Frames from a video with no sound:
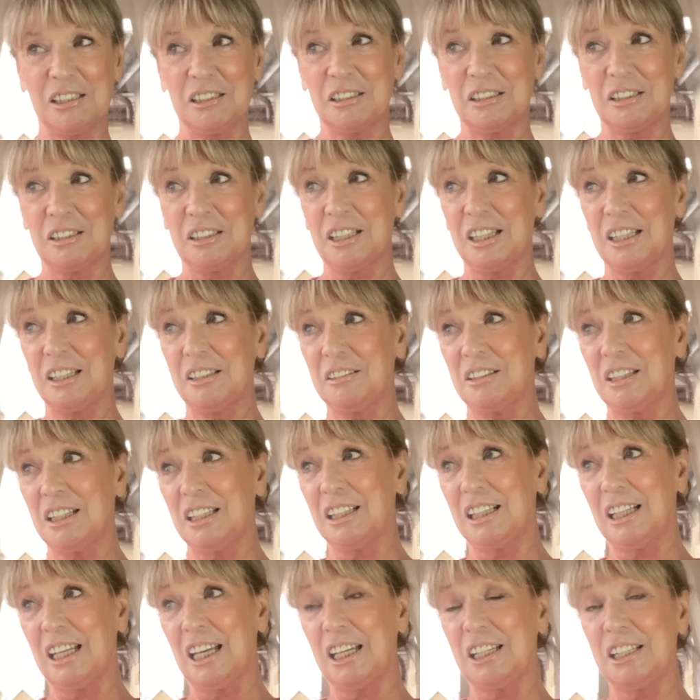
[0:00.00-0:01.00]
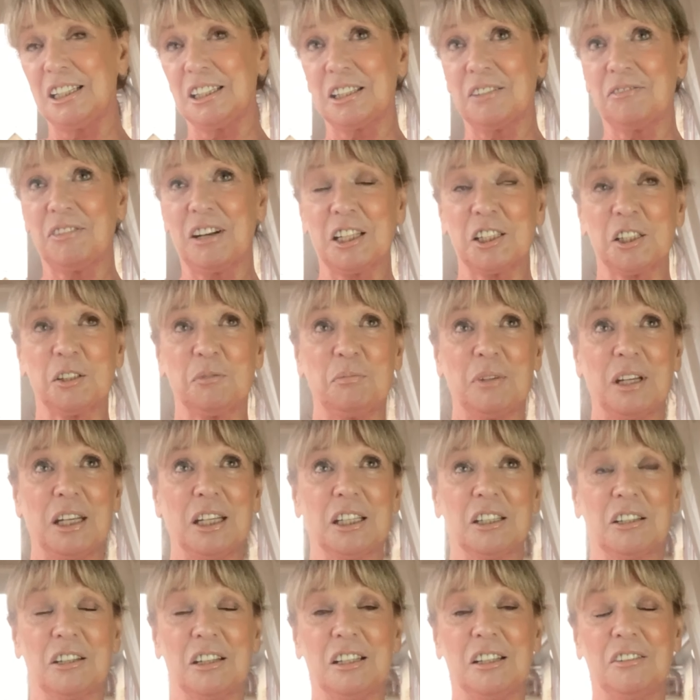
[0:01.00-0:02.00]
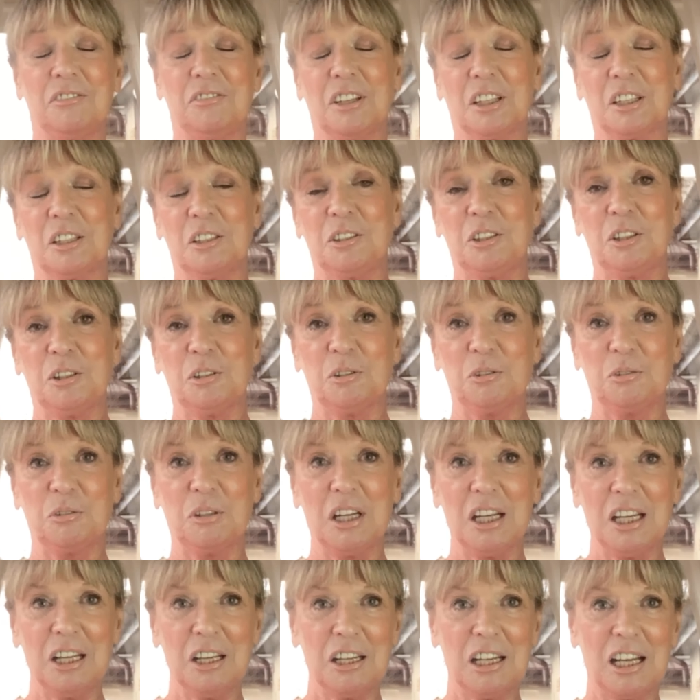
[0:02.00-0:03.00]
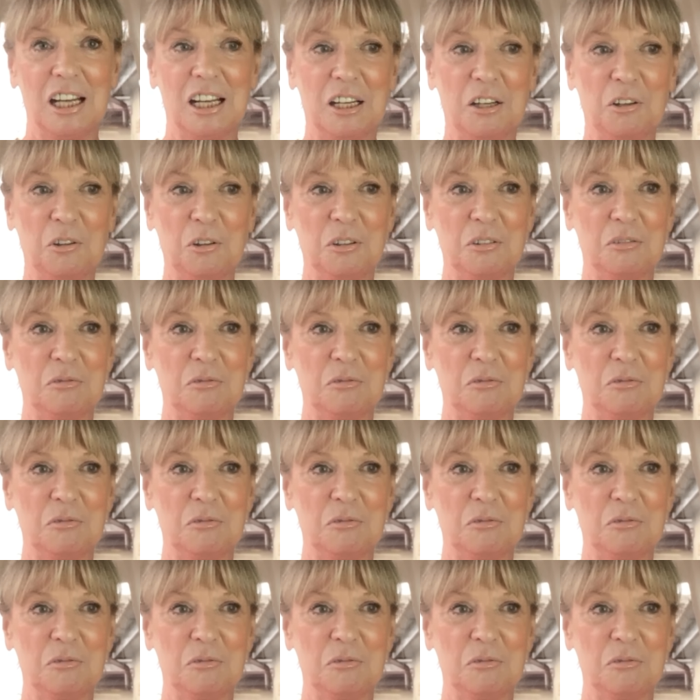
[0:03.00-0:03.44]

the, the ladies have asked me if I could do uh,